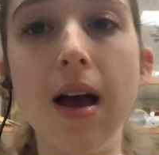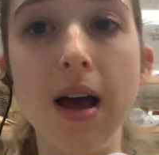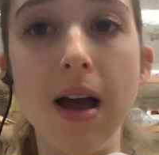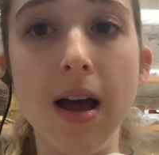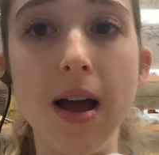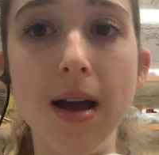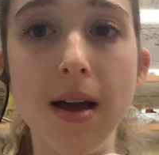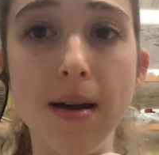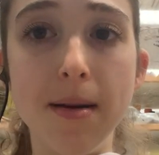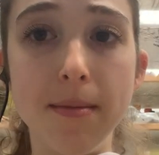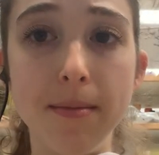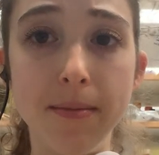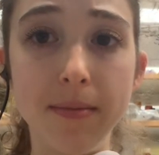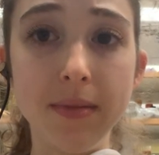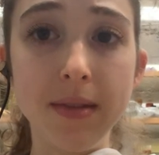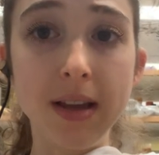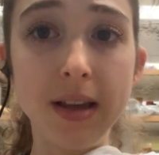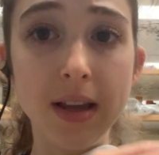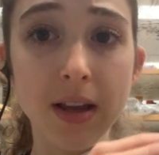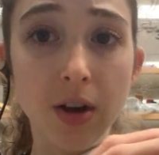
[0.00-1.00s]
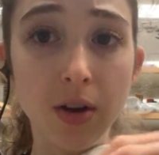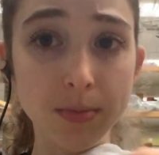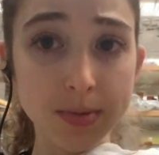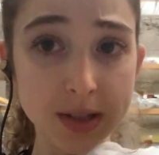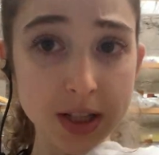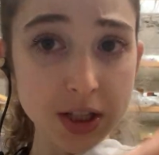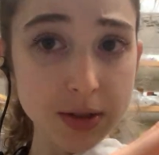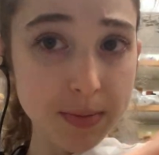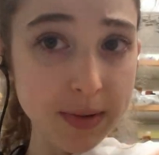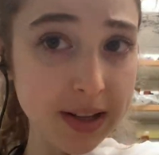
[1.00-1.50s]
Um, help
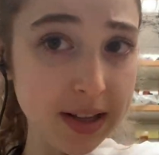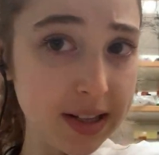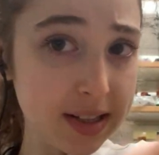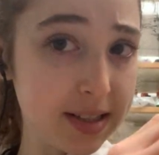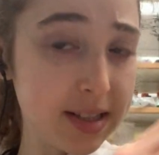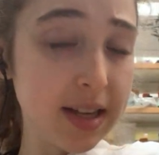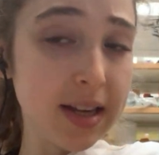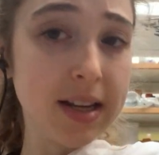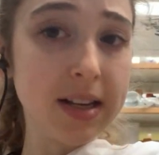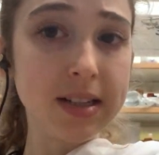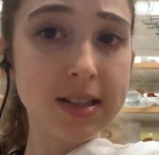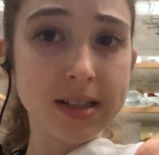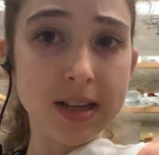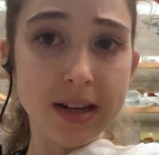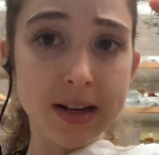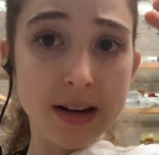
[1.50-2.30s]
teach me these things